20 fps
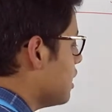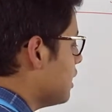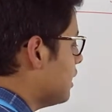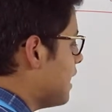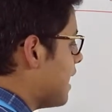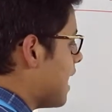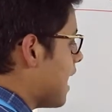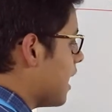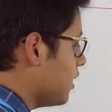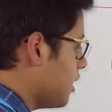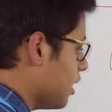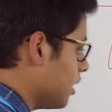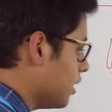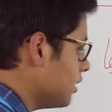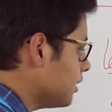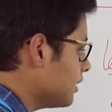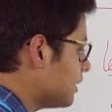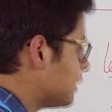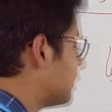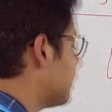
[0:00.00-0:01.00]
The
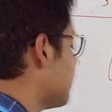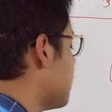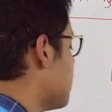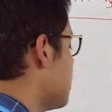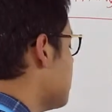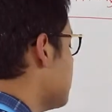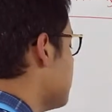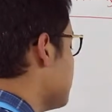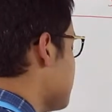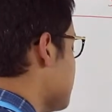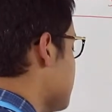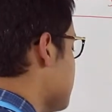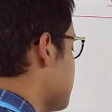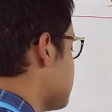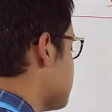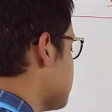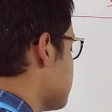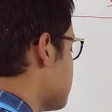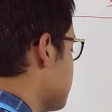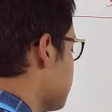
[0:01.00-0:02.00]
adults
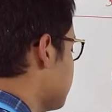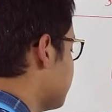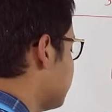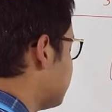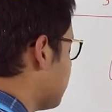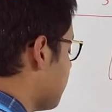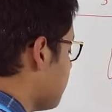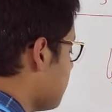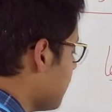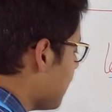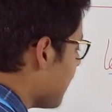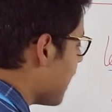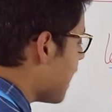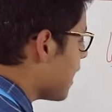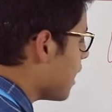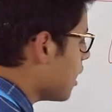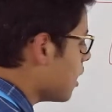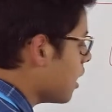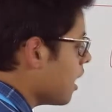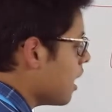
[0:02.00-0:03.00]
eat some
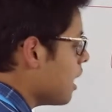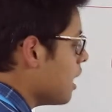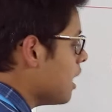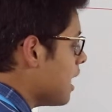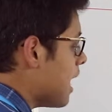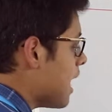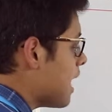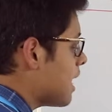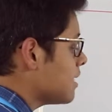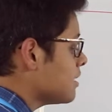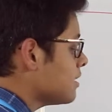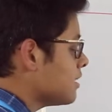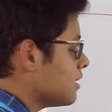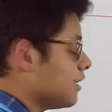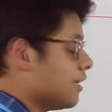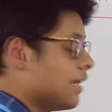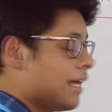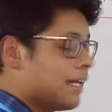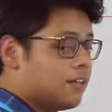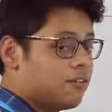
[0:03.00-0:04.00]
cake and
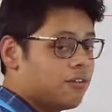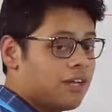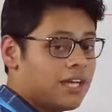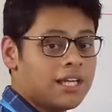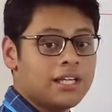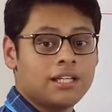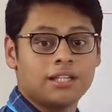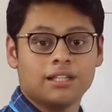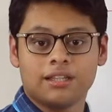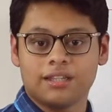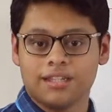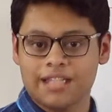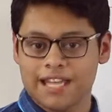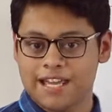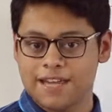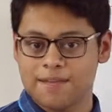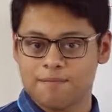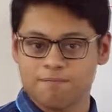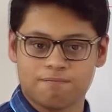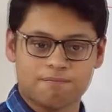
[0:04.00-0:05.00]
they drink
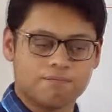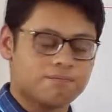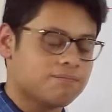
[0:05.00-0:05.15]
tea.